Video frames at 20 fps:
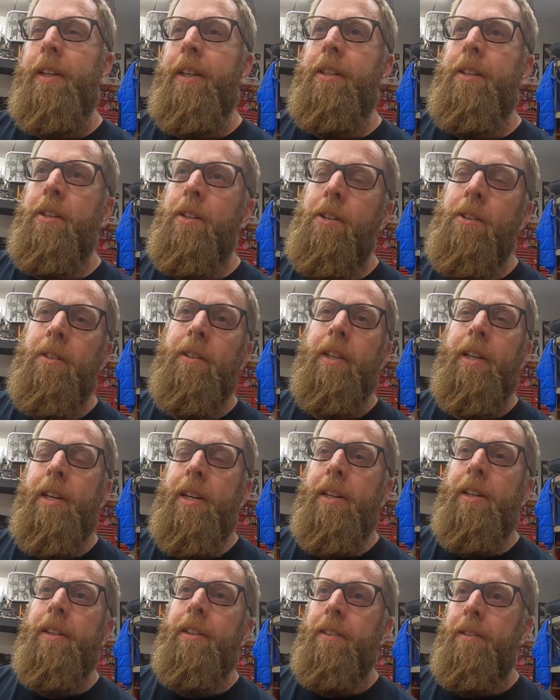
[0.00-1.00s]

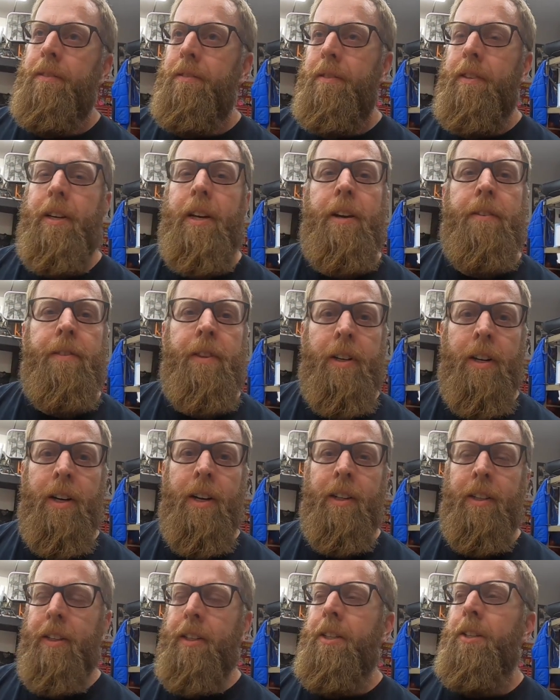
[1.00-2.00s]
like you have the
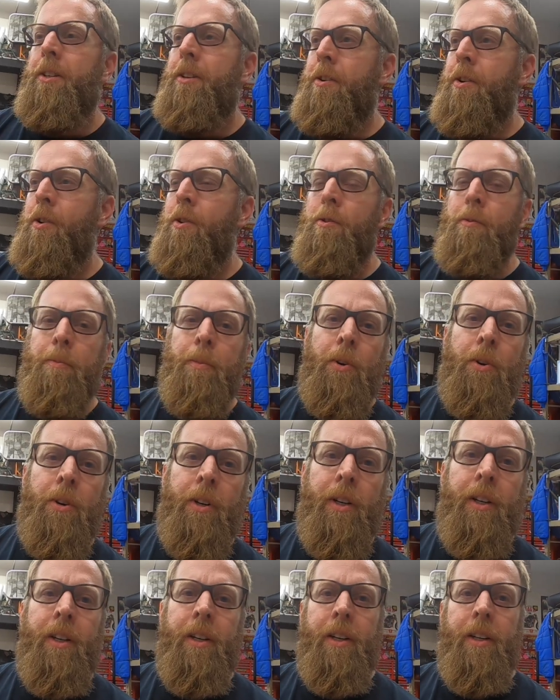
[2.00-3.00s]
knowledge, No
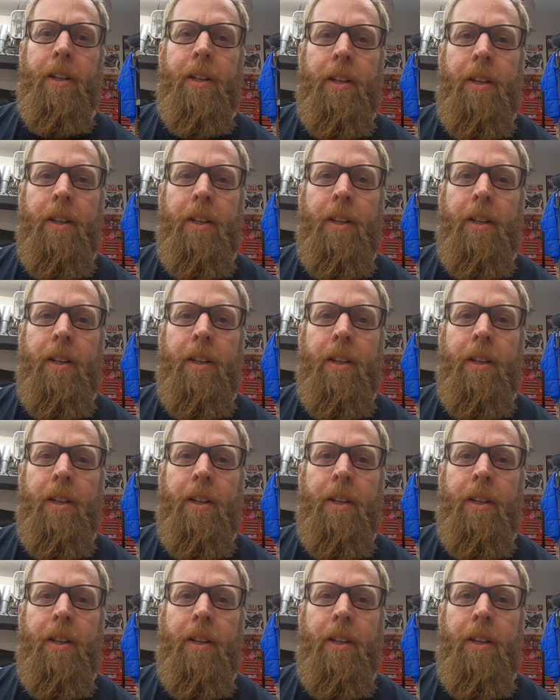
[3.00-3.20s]
More